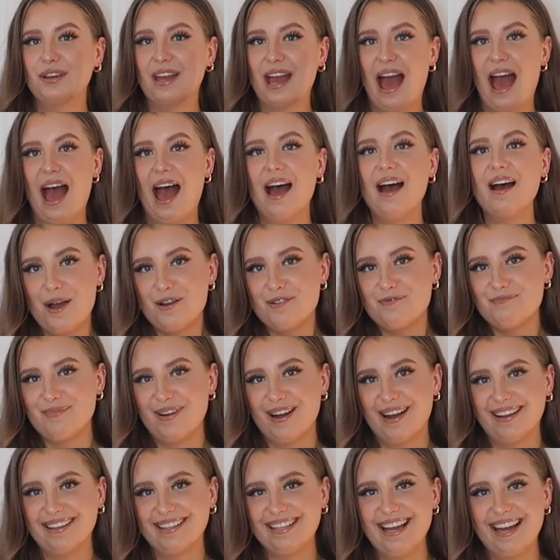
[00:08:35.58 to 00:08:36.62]
you get.
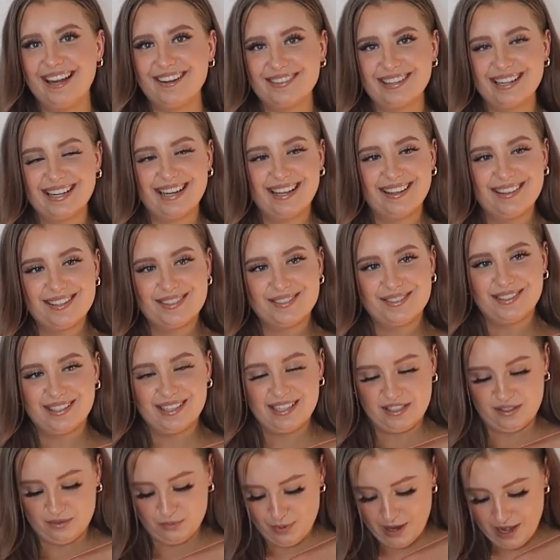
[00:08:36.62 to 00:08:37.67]
But yeah, I really like this one as